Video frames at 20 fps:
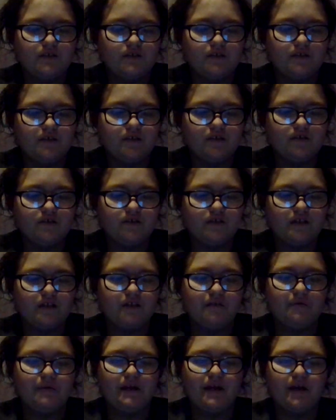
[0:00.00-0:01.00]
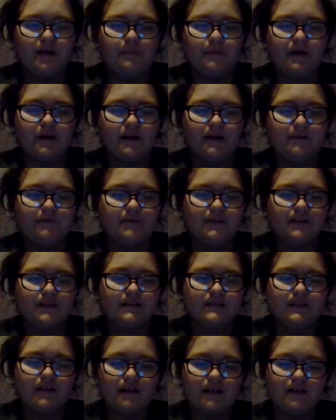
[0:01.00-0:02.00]
2 years later, we got pregnant with a
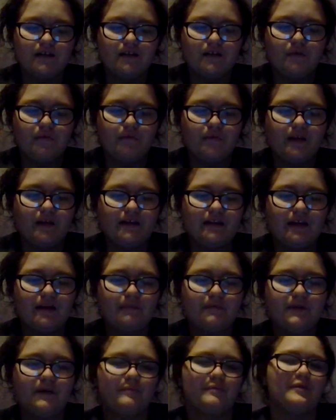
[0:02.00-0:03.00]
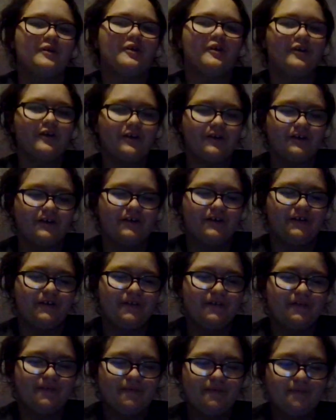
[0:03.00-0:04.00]
son. We named him
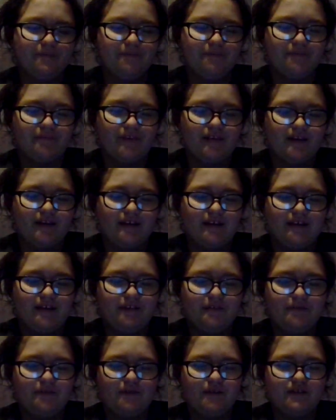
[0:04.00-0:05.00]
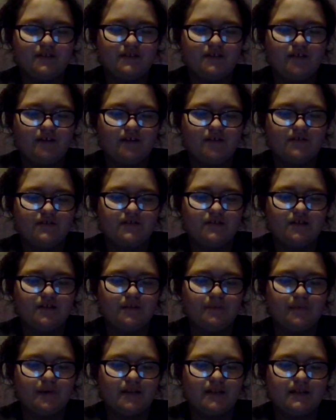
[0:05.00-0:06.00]
Carter. He was also
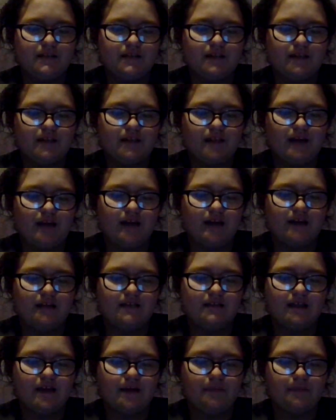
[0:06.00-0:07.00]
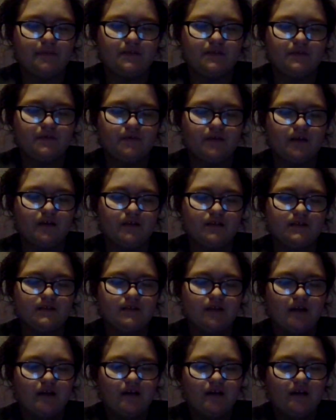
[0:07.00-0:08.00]
the best thing that has happened to us.
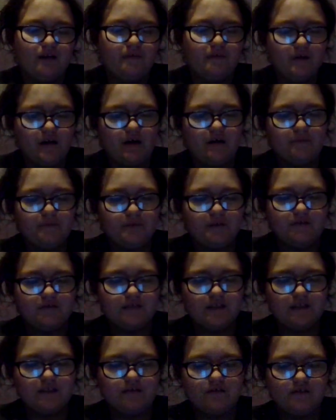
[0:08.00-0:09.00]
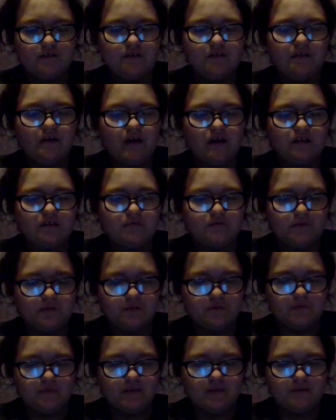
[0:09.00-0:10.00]
We all moved into a new house, which
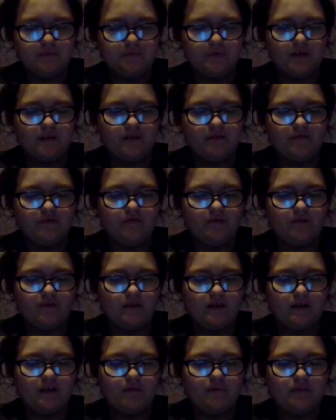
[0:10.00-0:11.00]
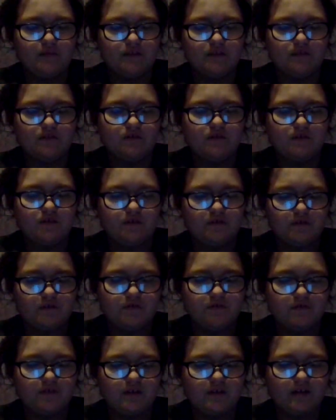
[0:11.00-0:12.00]
was beautiful. It was a
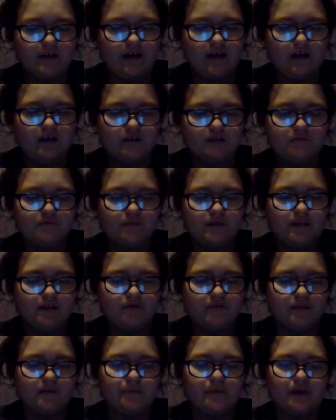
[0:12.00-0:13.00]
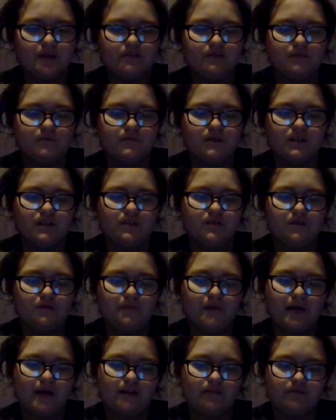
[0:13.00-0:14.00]
two-story house with 3 bedrooms and 2
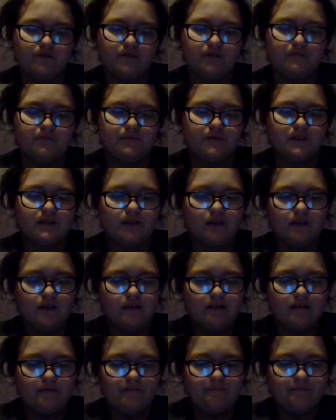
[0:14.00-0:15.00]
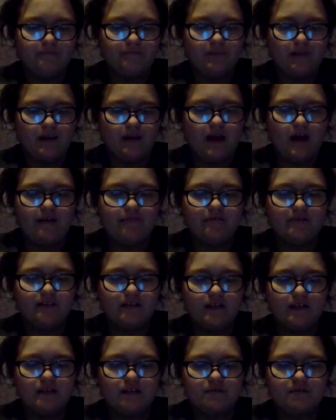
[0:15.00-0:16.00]
bathrooms.
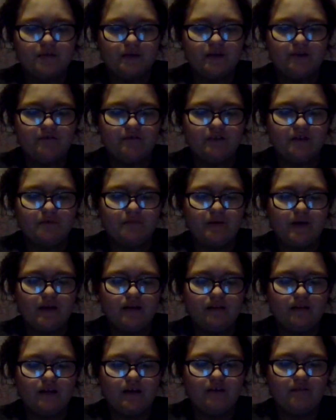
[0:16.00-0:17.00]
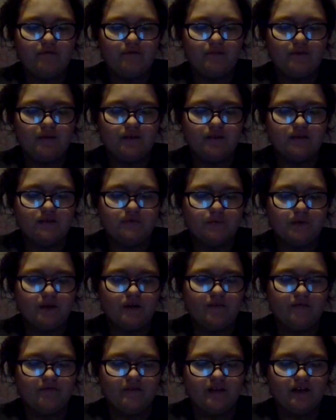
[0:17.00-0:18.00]
Everything is perfect. My life was
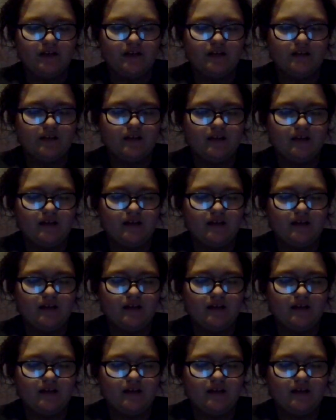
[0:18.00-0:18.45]
perfect.